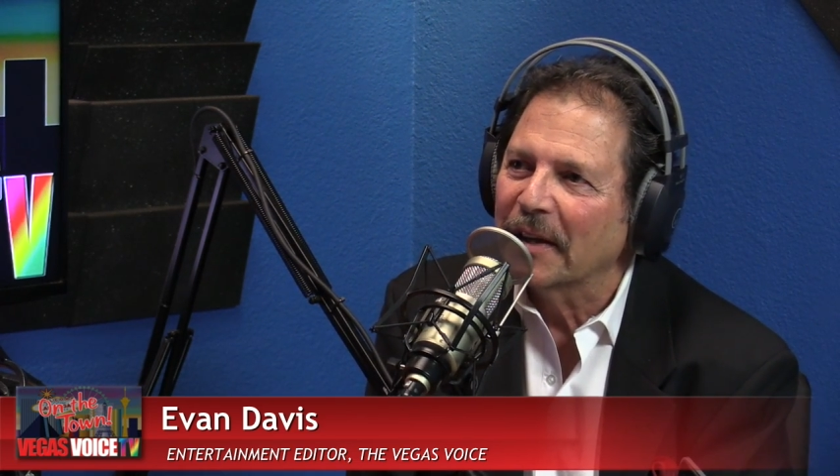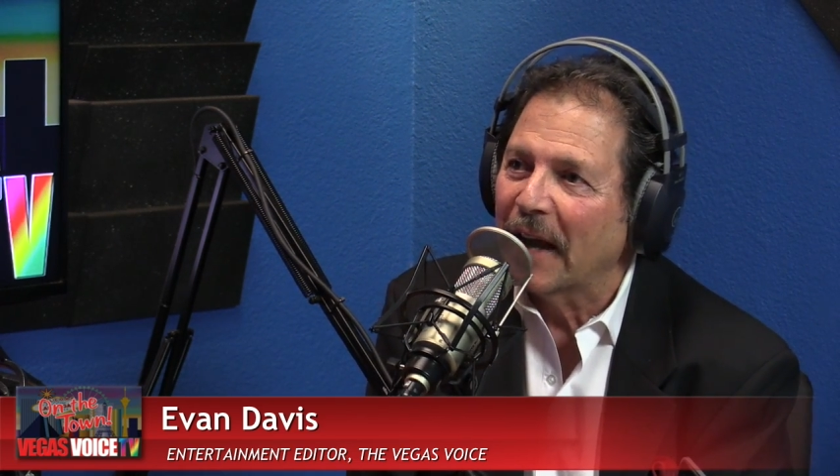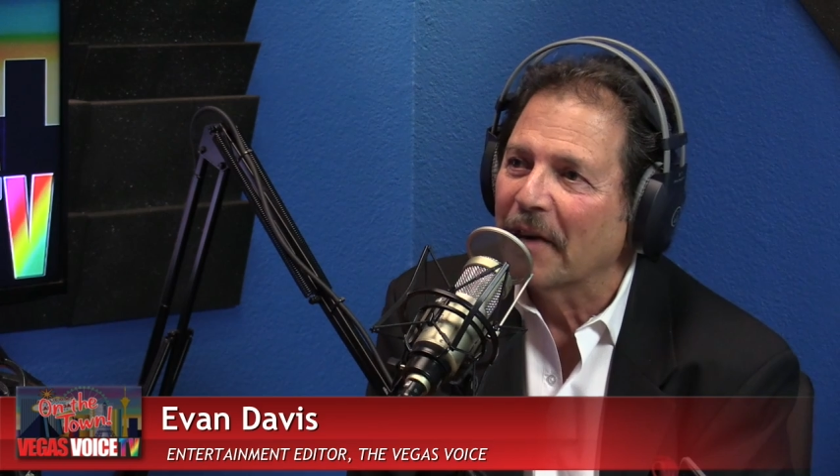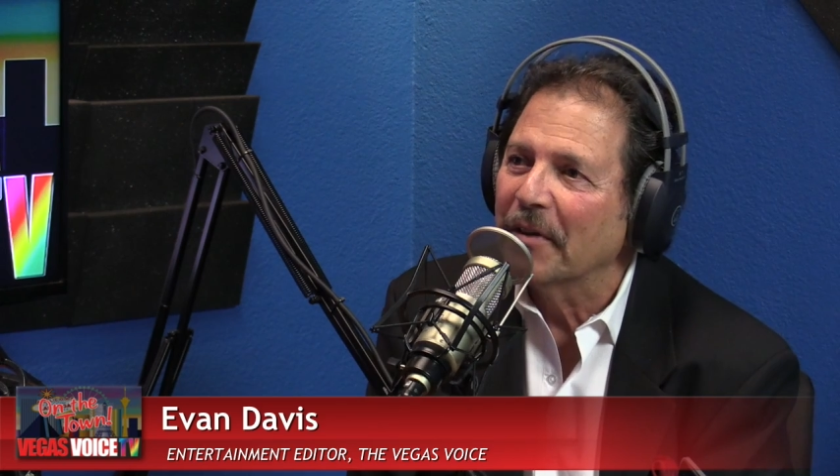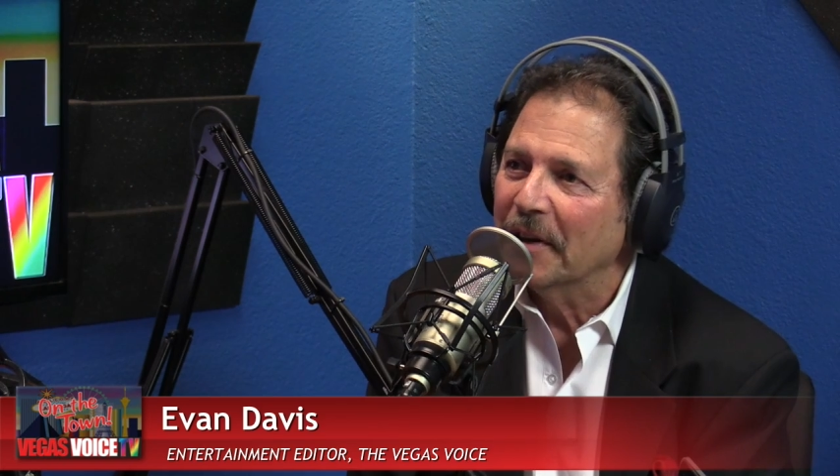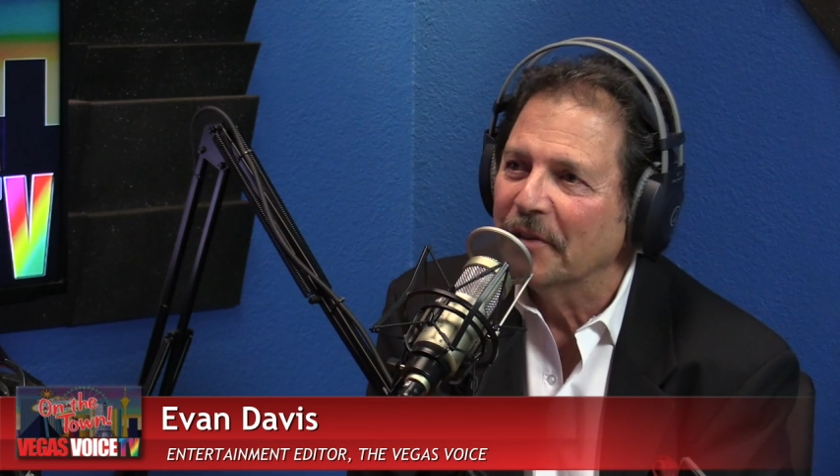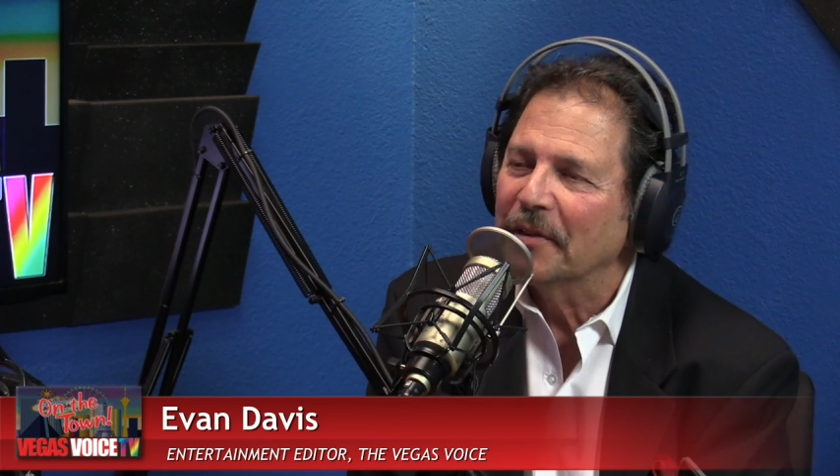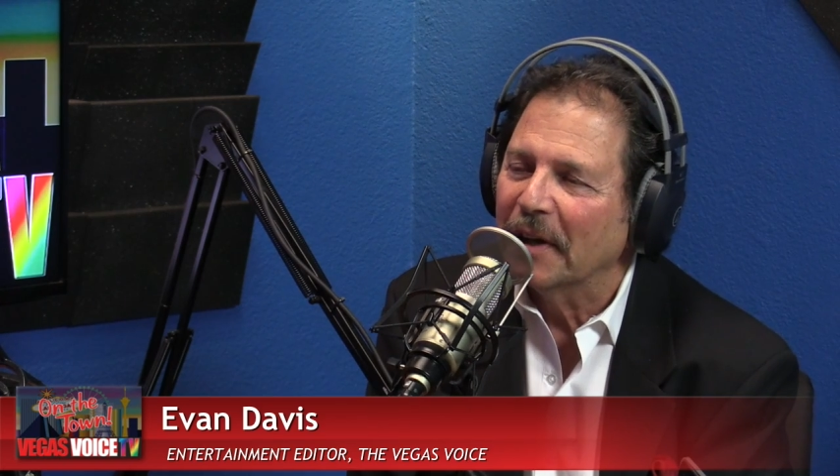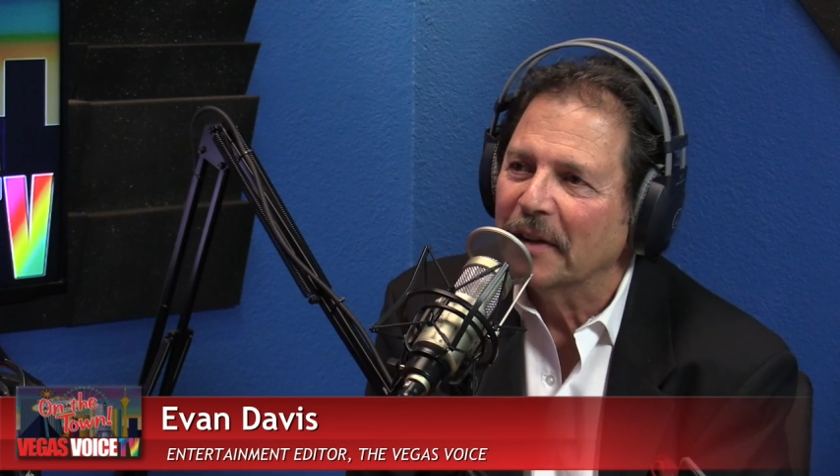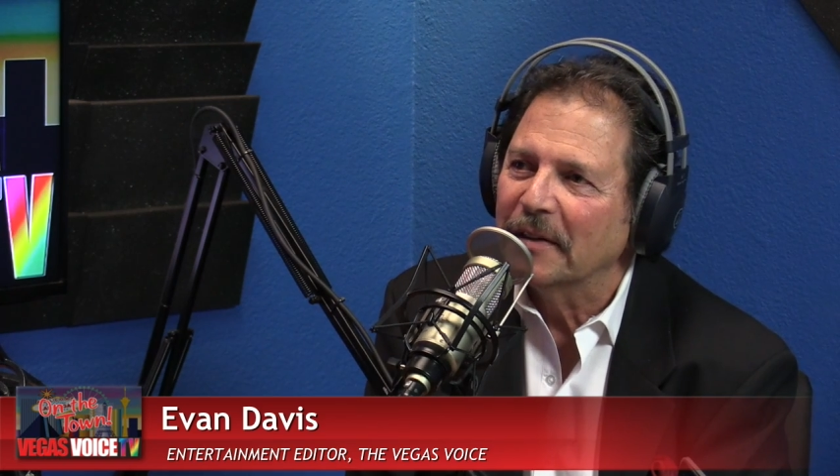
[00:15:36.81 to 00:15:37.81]
Gary is
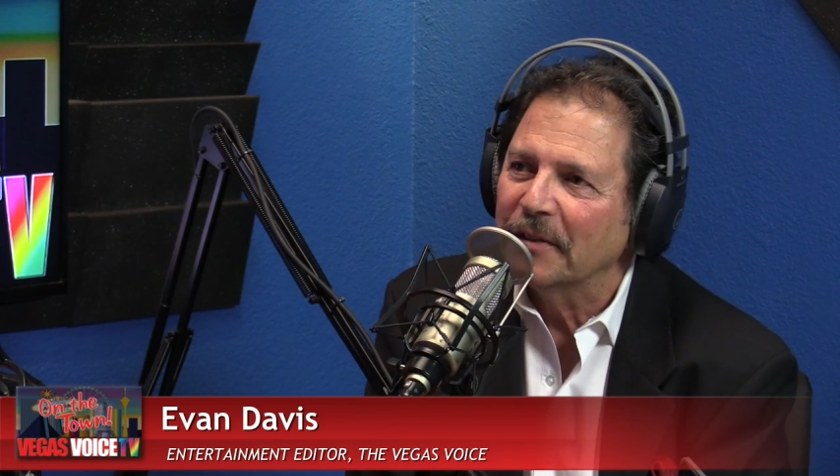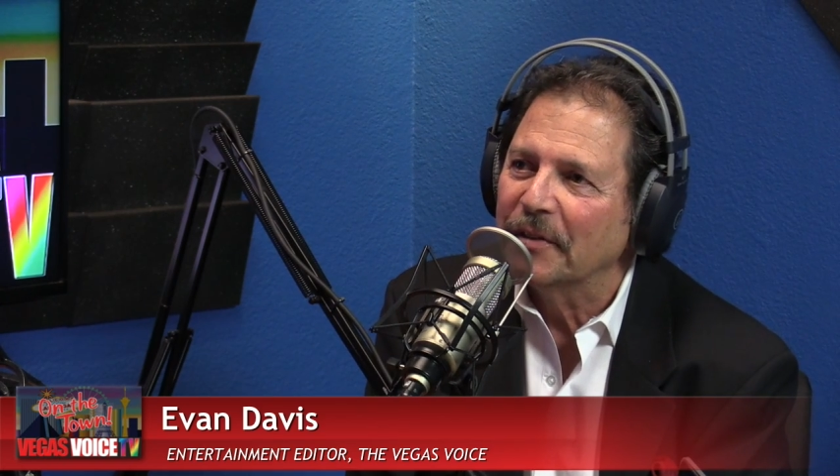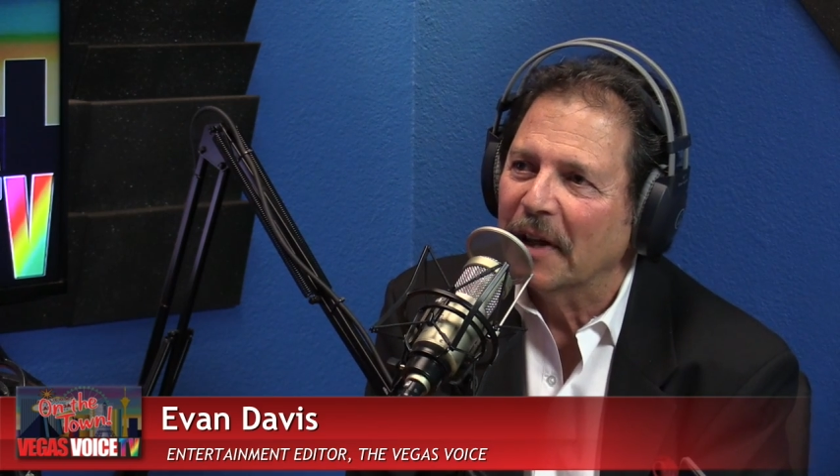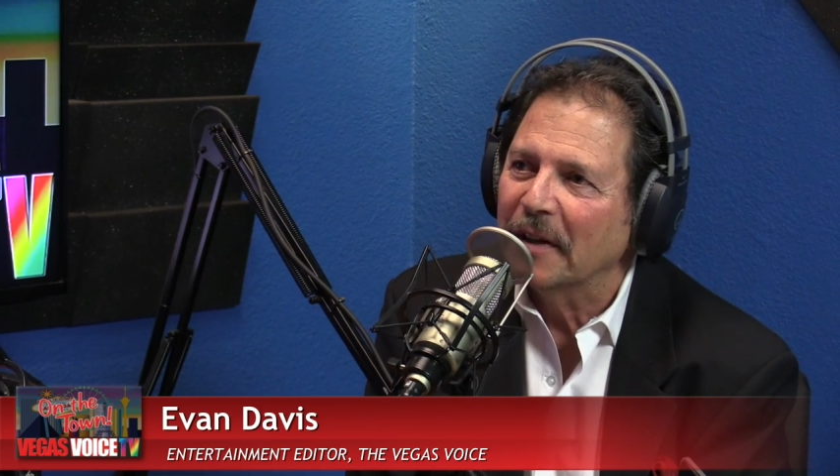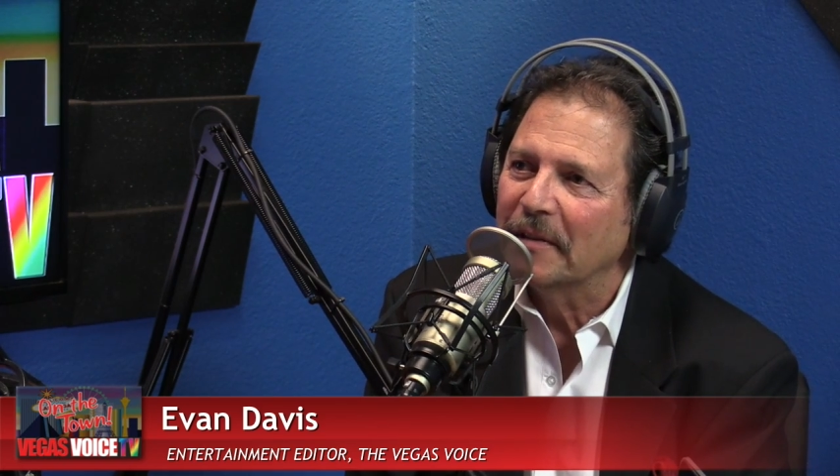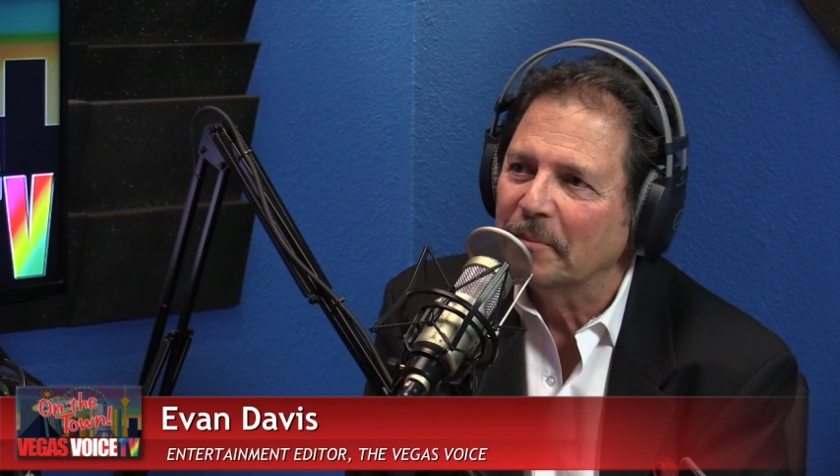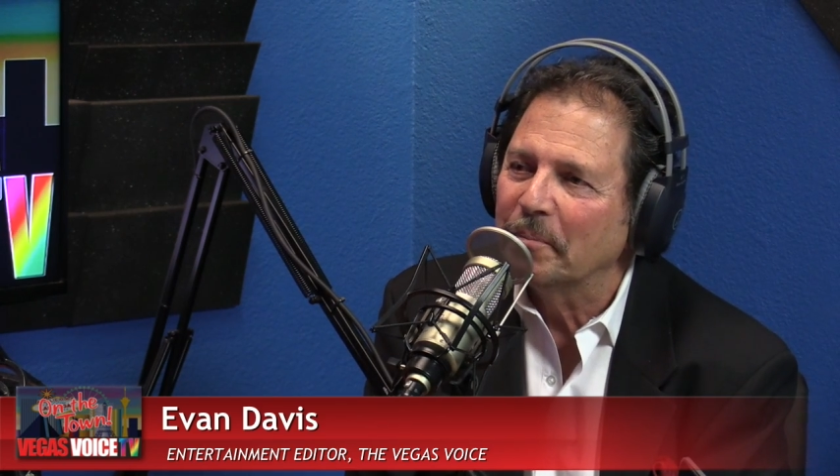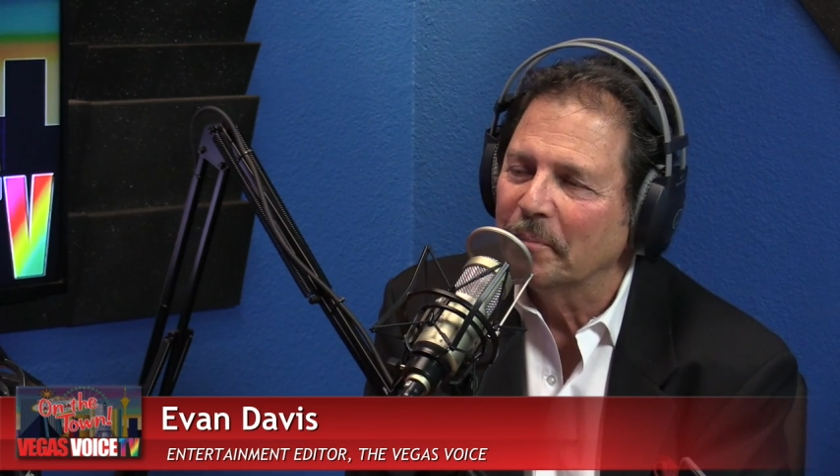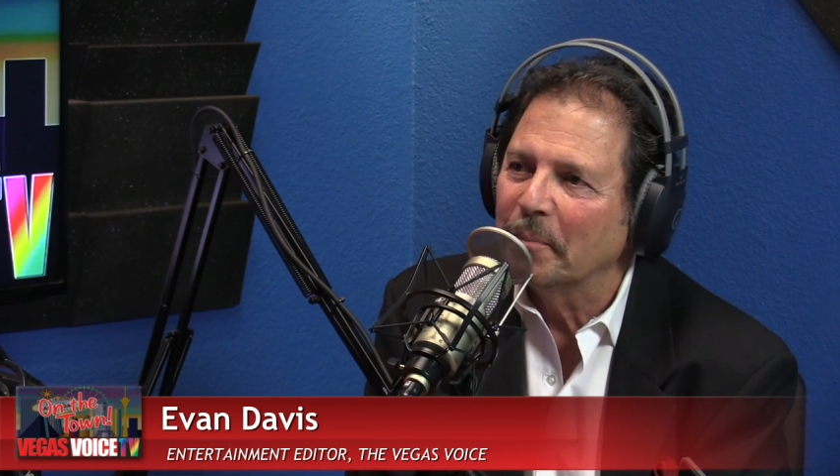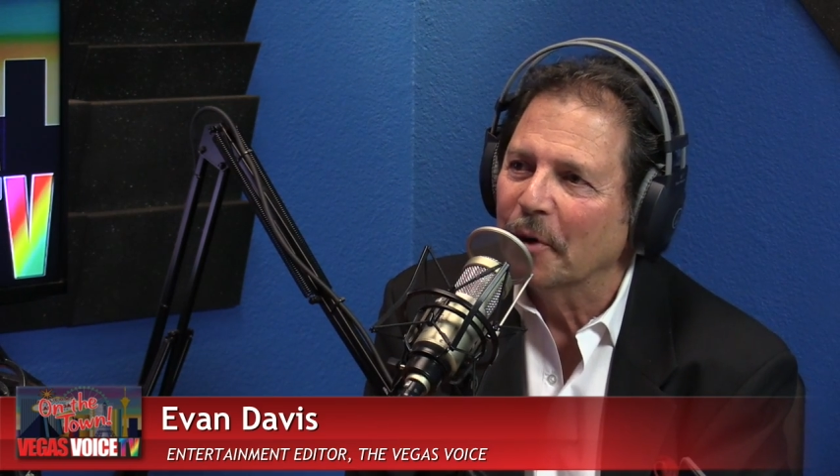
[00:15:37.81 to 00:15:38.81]
that
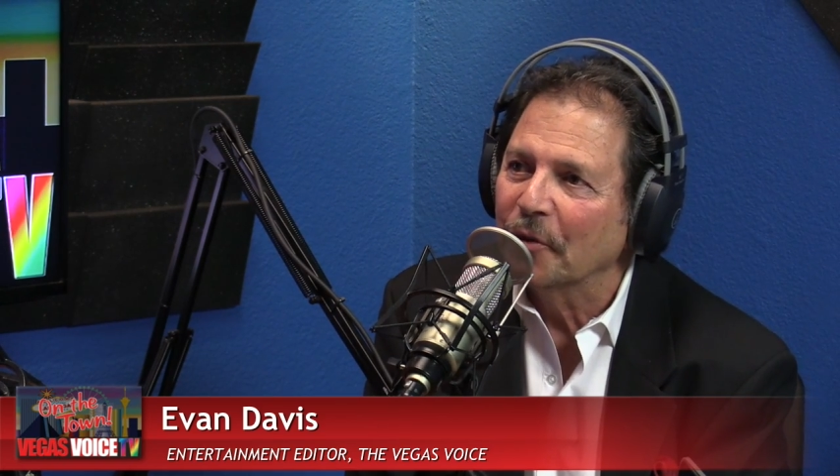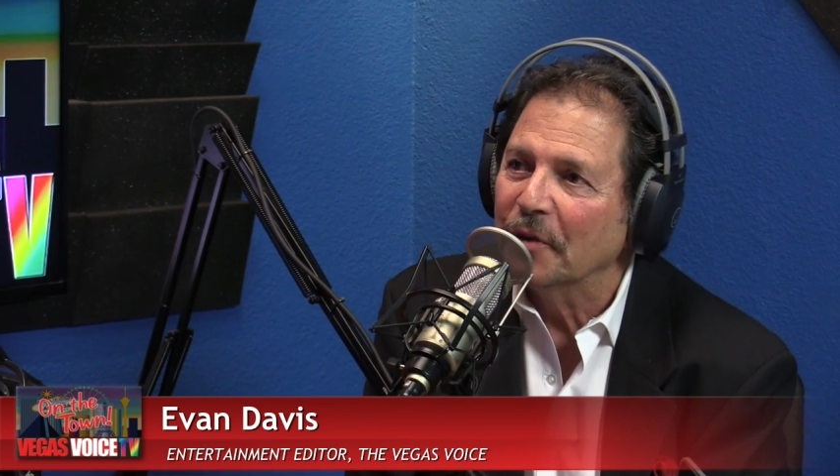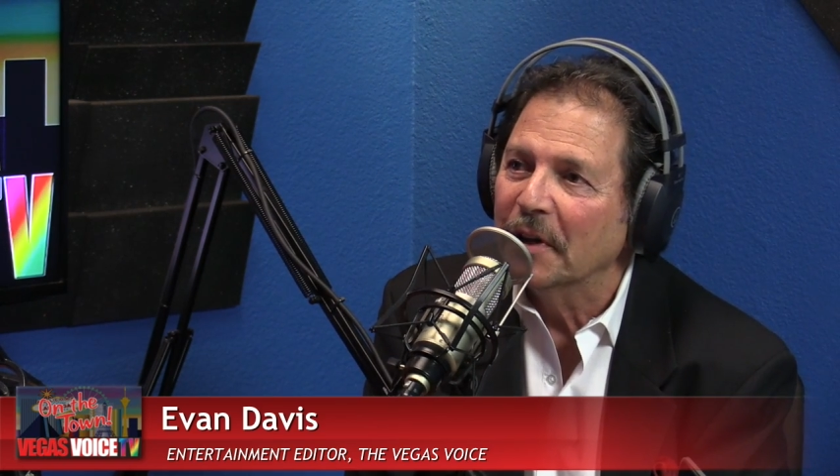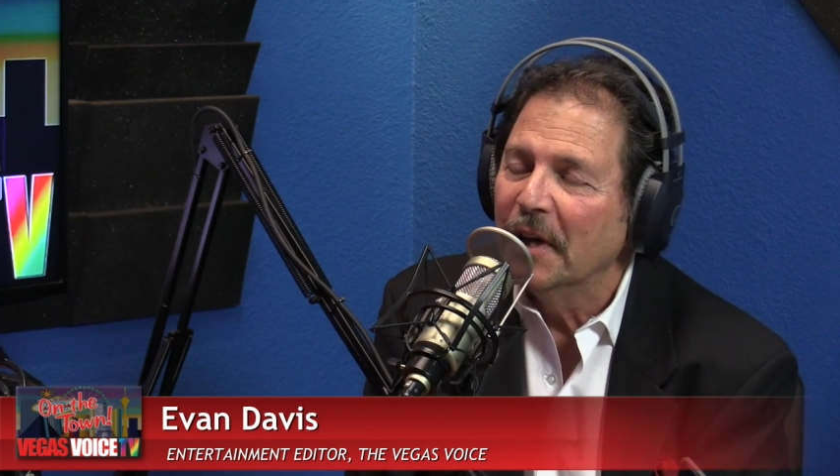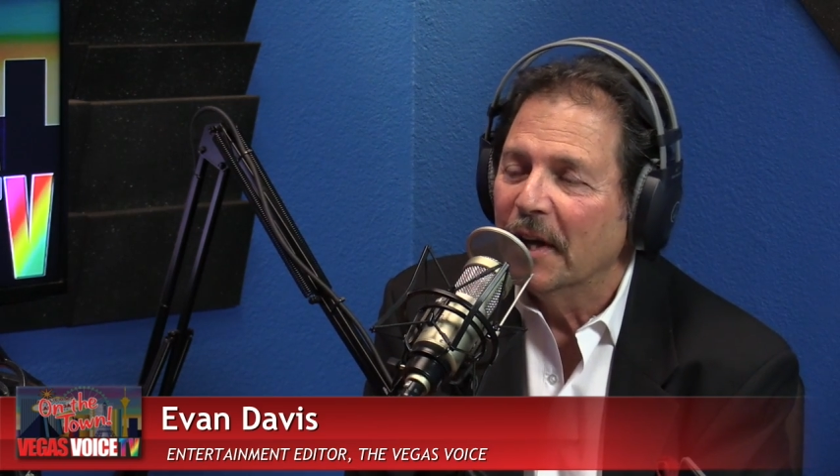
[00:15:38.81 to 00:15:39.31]
person.